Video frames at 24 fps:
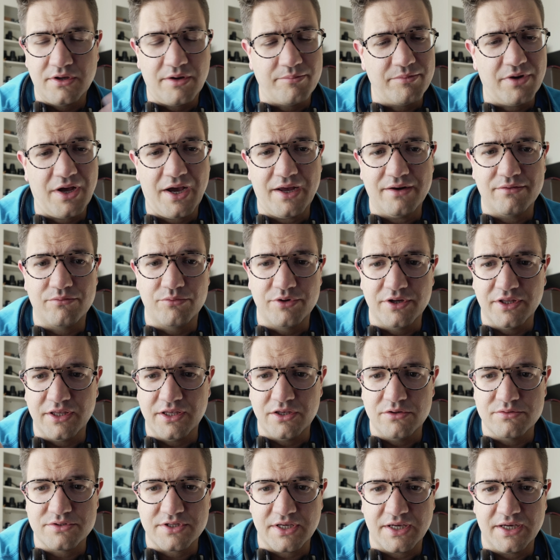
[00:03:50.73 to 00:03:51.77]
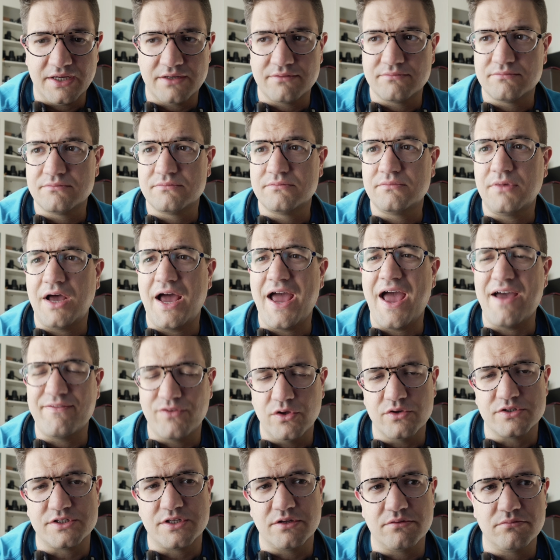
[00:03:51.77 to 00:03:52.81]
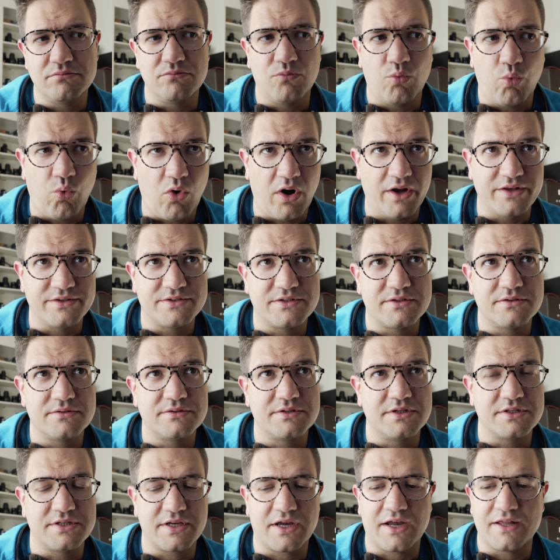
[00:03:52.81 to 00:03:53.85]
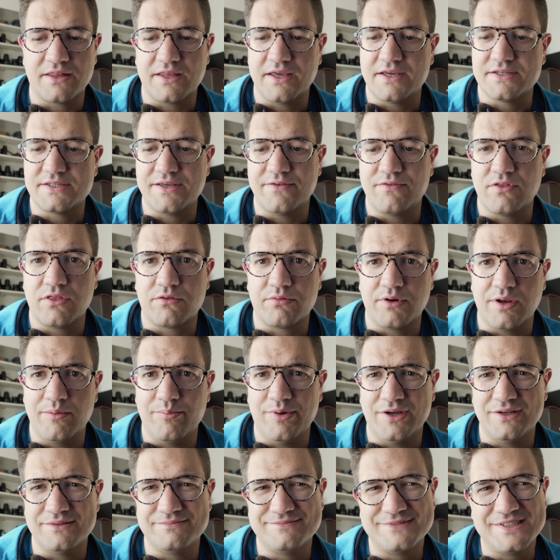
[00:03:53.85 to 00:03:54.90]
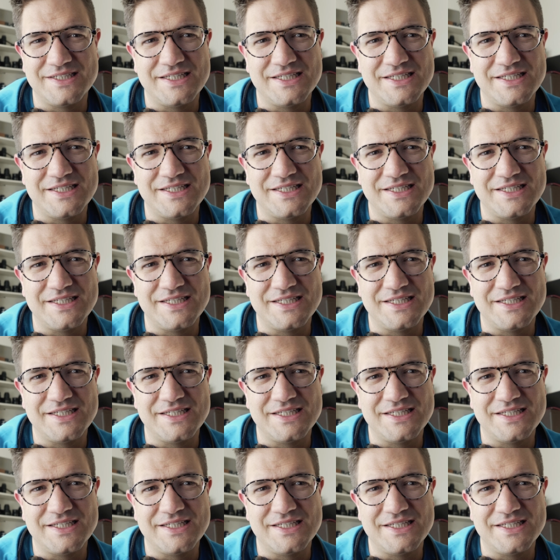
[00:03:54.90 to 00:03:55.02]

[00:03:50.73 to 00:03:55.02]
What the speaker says: Not really using it. I have used it once since I got the a7 III, but